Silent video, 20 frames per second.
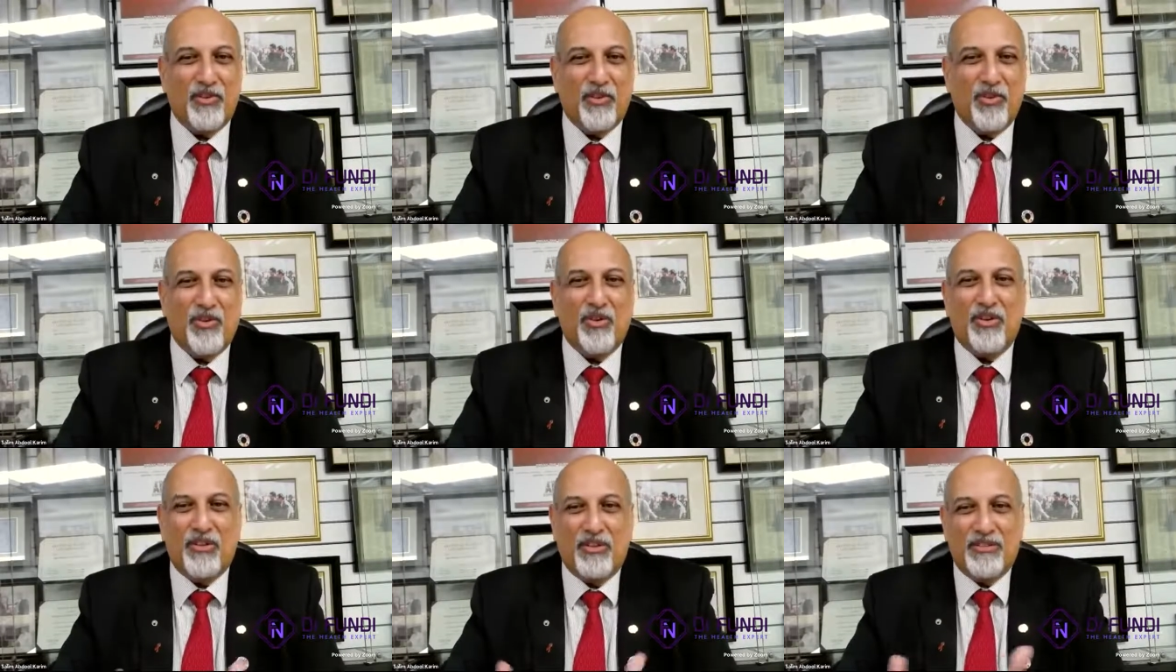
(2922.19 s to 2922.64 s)

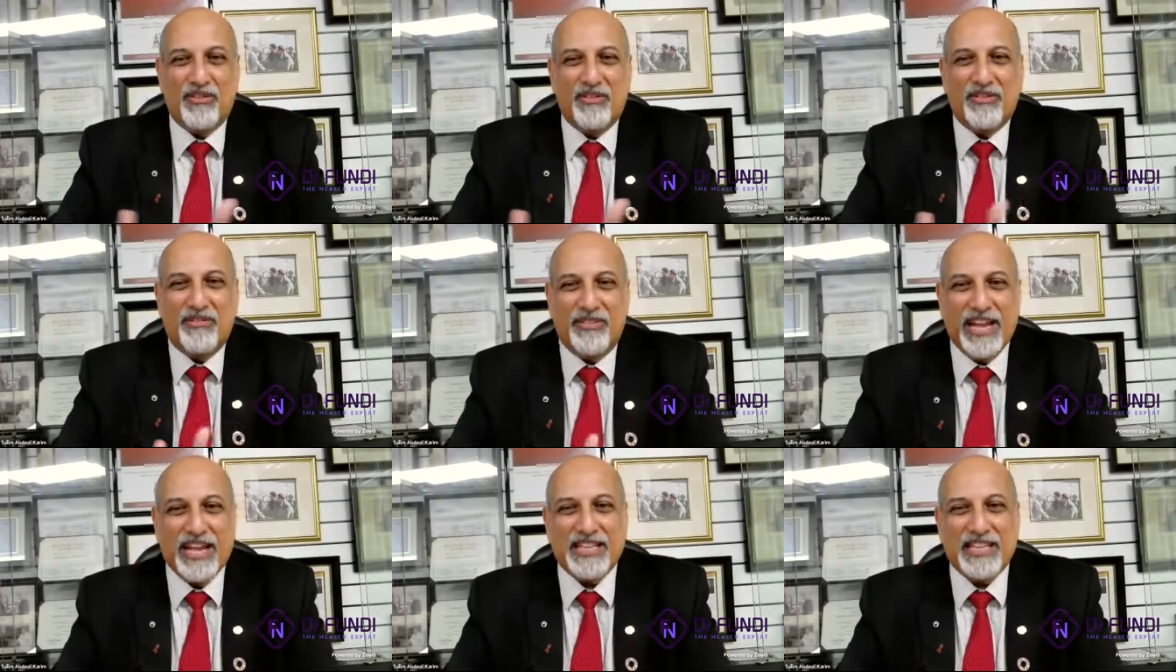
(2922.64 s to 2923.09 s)
all
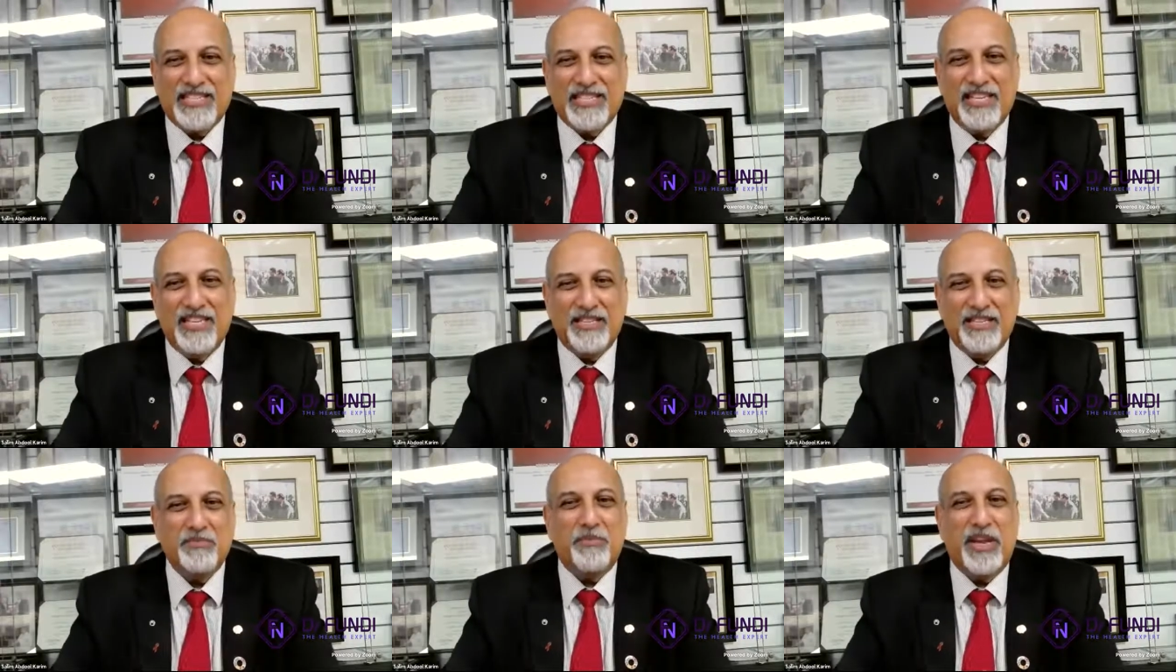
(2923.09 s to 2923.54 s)
the
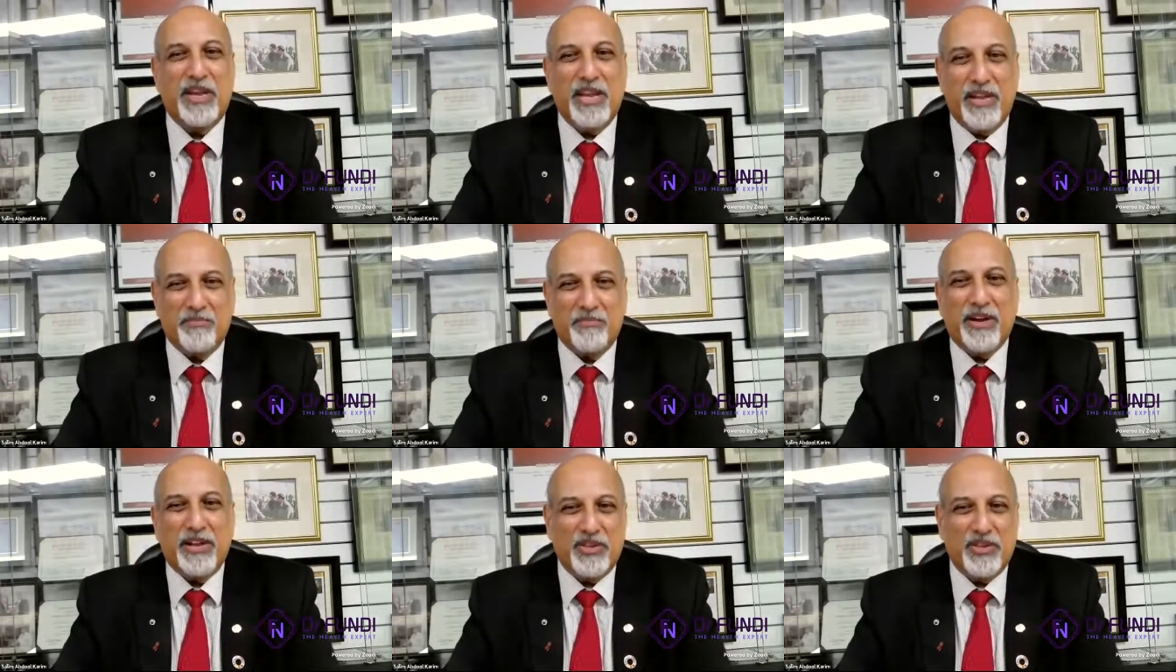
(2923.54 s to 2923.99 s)
vaccines
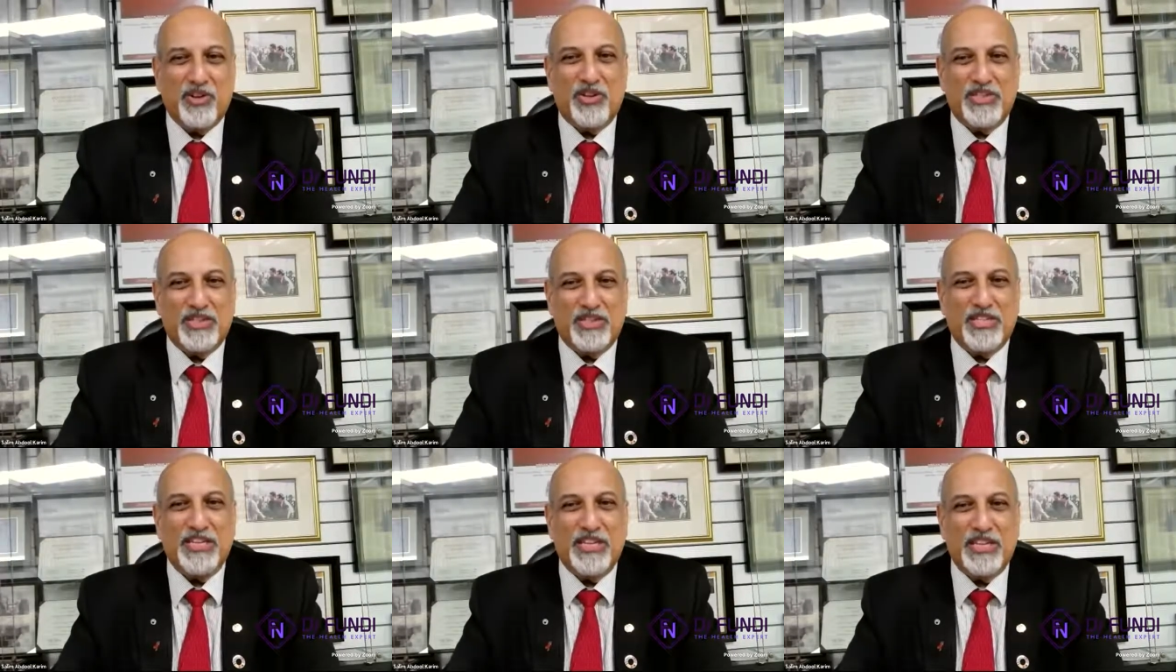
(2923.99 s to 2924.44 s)
made by
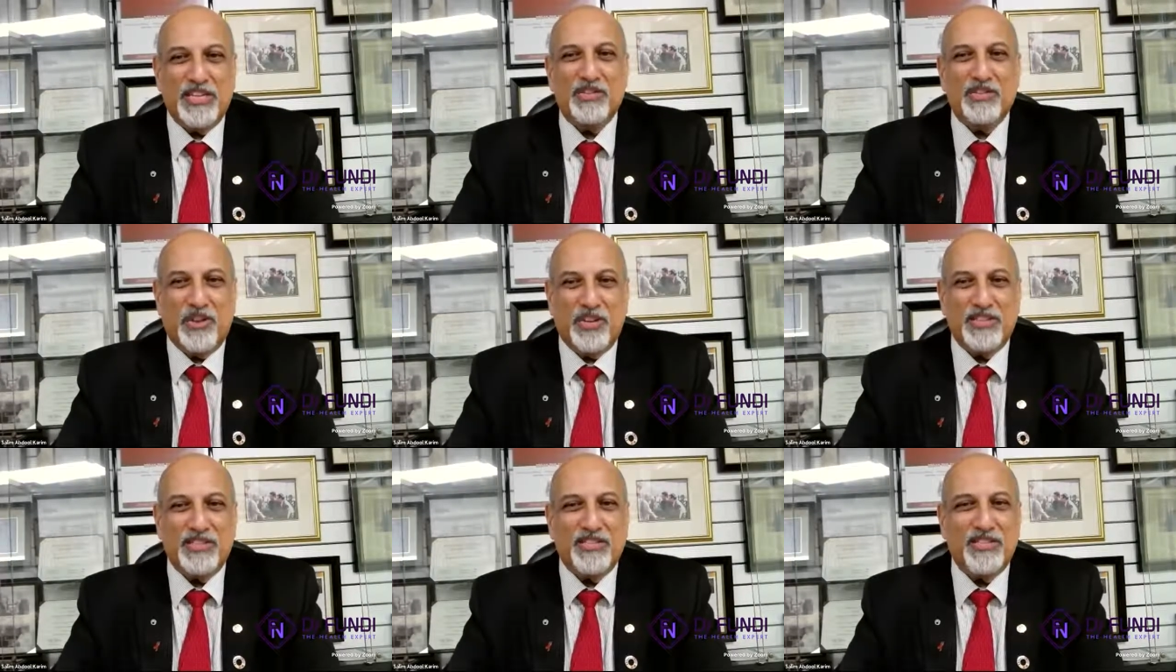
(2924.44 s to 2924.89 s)
Johnson
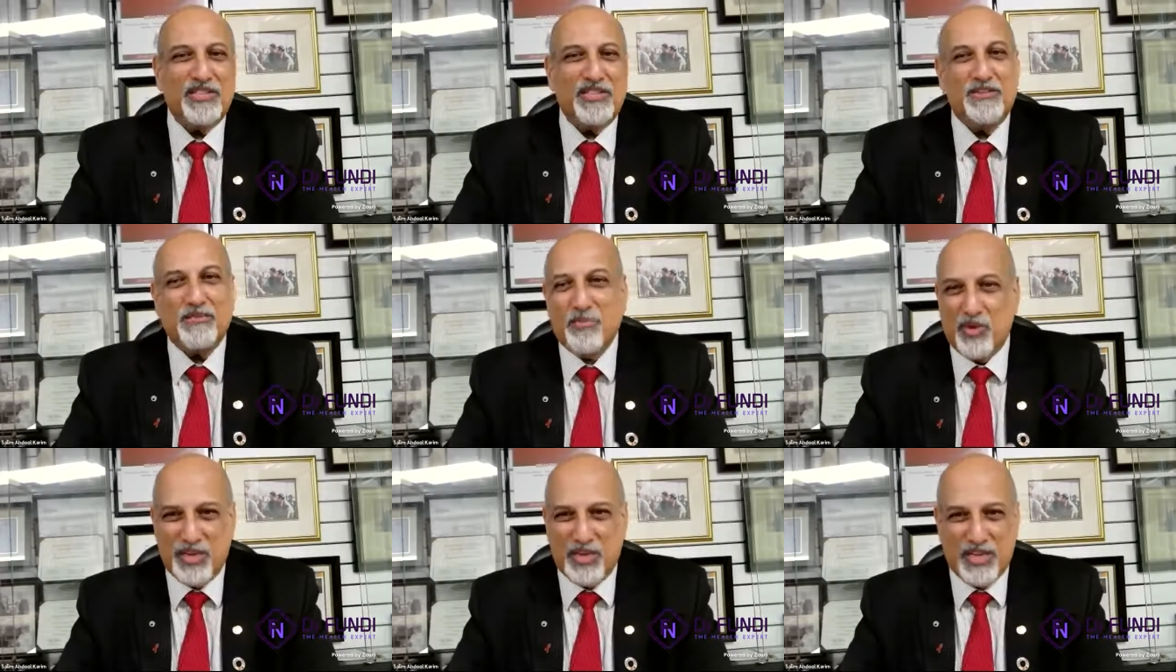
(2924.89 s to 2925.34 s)
&
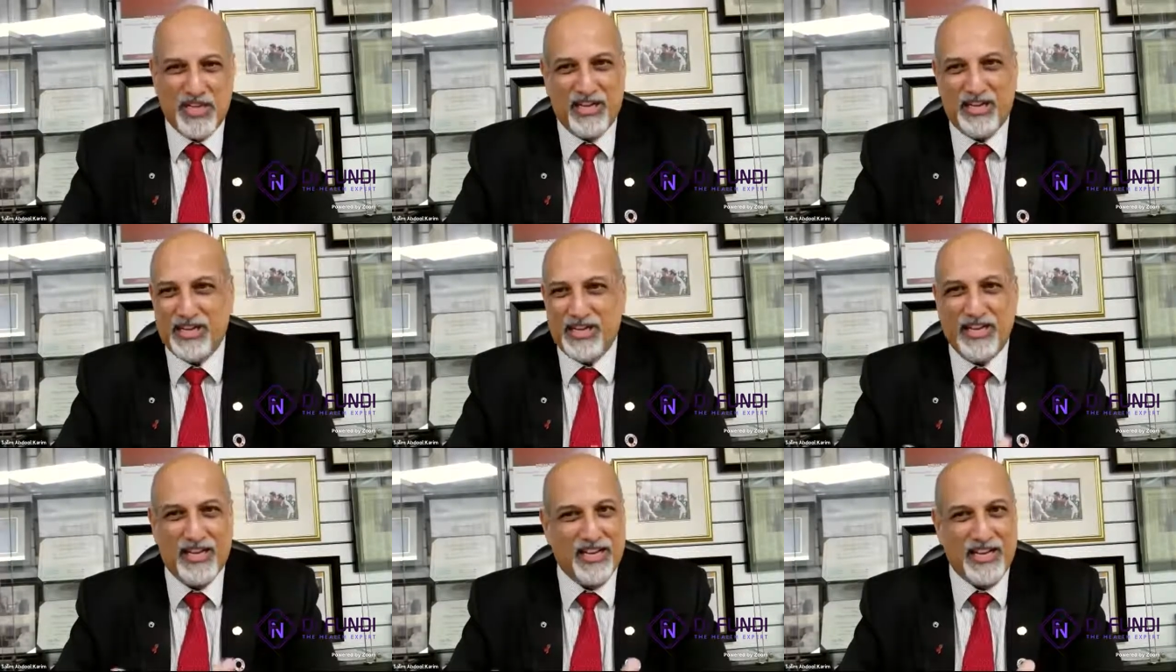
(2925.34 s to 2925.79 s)
Johnson,
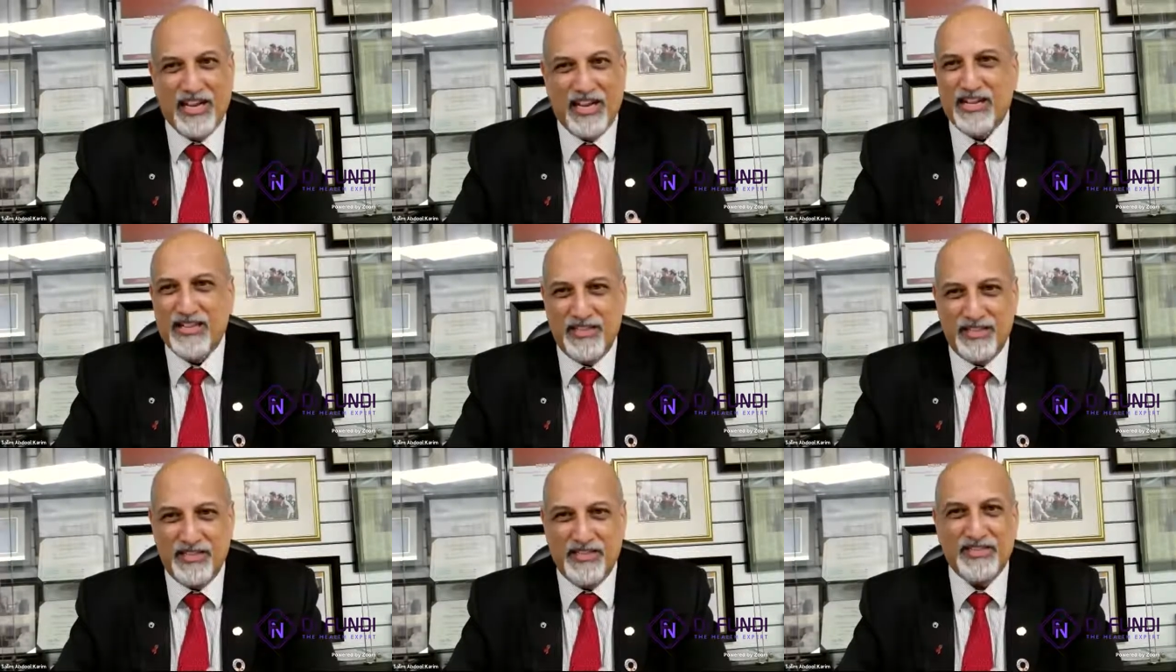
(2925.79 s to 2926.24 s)
Moderna and
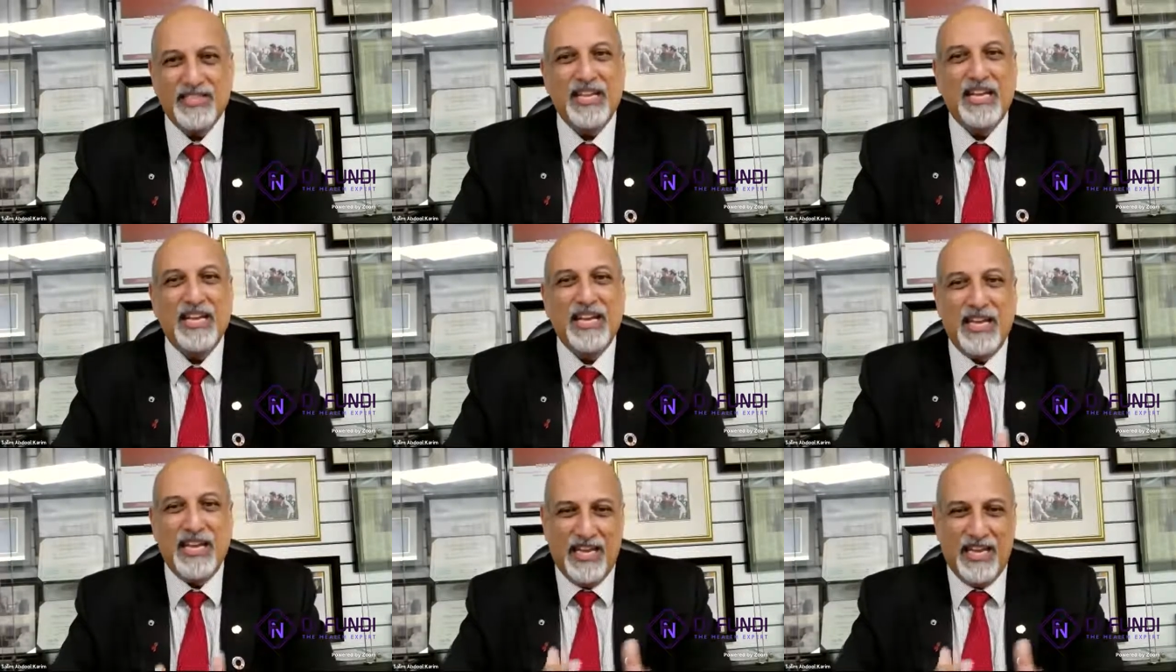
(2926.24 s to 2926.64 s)
others